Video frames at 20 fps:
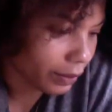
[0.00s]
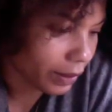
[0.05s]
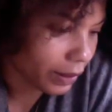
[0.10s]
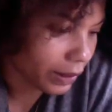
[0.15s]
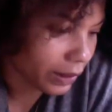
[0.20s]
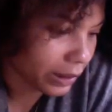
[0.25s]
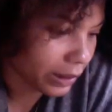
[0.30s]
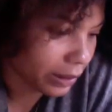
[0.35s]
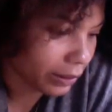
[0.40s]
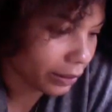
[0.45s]
with
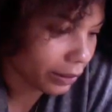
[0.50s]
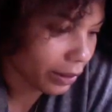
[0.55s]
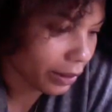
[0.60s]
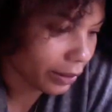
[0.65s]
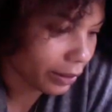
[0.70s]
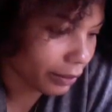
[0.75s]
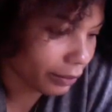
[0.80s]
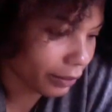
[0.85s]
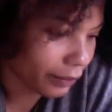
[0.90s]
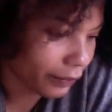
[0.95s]
the Sun
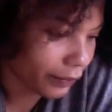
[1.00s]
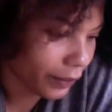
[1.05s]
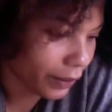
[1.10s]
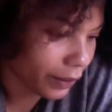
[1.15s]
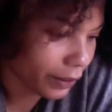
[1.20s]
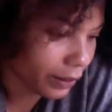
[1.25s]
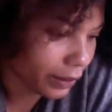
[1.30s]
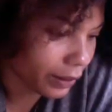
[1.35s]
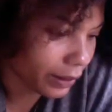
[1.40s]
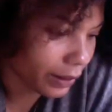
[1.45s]
card in
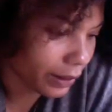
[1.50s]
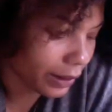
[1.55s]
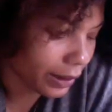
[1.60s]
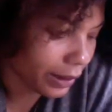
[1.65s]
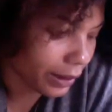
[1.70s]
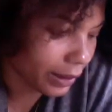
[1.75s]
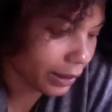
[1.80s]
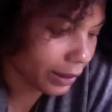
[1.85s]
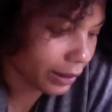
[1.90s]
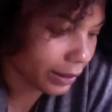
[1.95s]
reverse
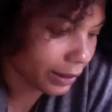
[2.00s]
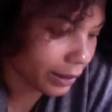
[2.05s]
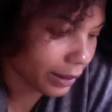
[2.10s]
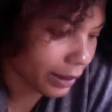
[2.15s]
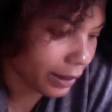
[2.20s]
is